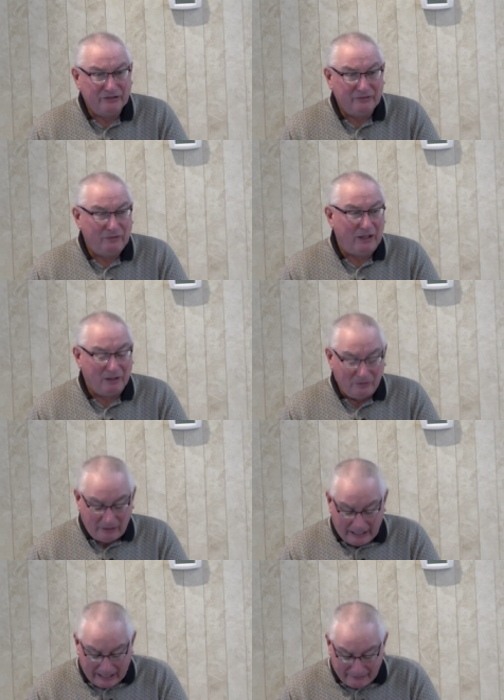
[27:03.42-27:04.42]

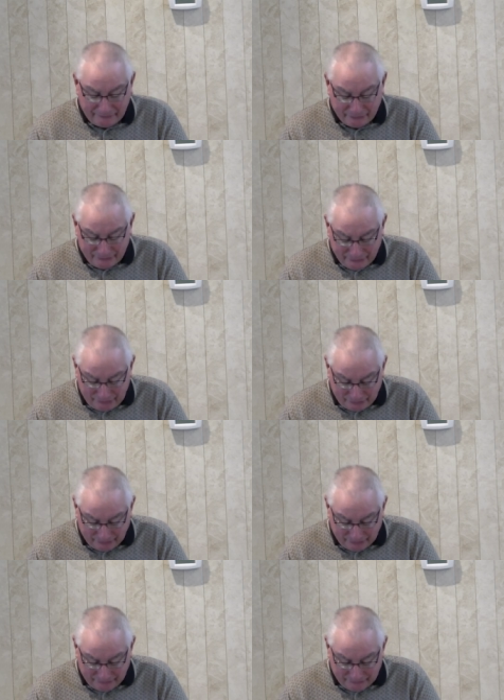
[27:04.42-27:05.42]
follow after the
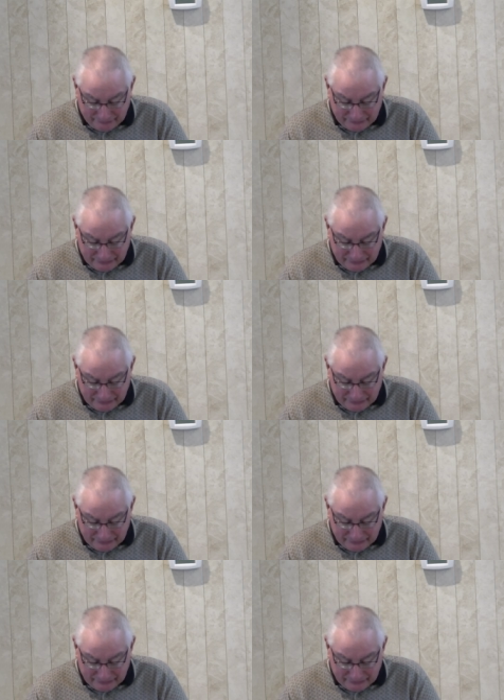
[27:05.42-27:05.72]
truth.